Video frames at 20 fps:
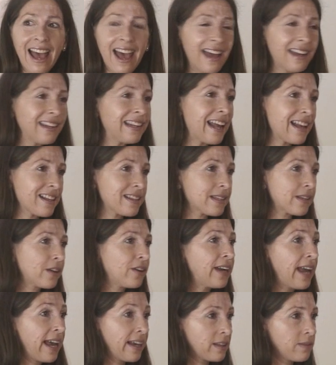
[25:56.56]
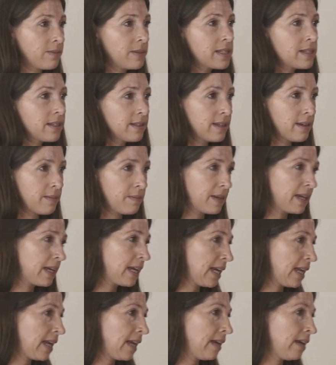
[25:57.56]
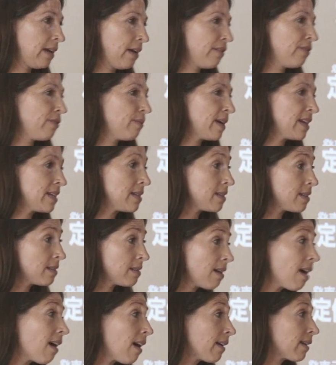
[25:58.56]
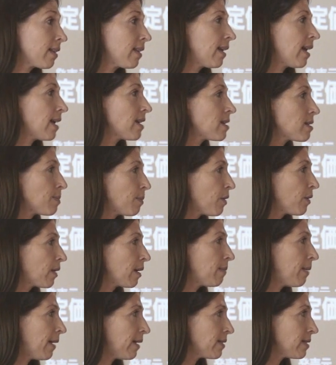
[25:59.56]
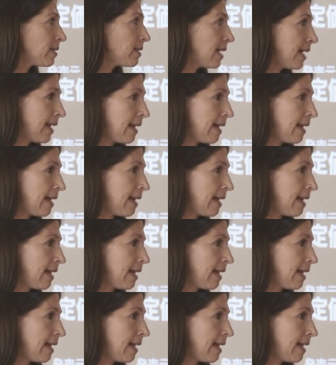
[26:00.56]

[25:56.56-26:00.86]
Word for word: and that's connect me to the beginning of my talk that I spoke about the